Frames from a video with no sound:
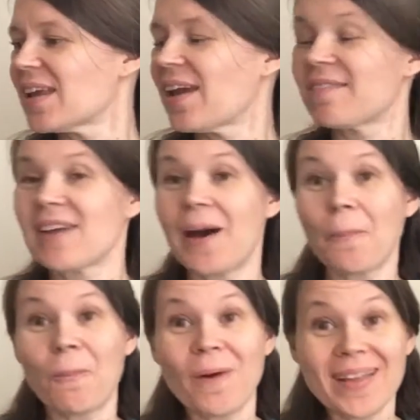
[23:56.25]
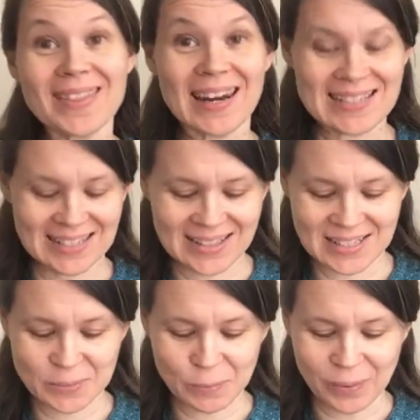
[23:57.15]
and I got one that I did
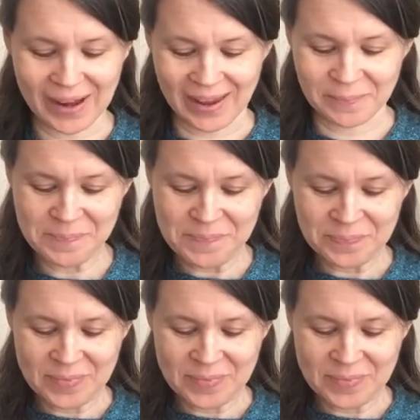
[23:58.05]
this morning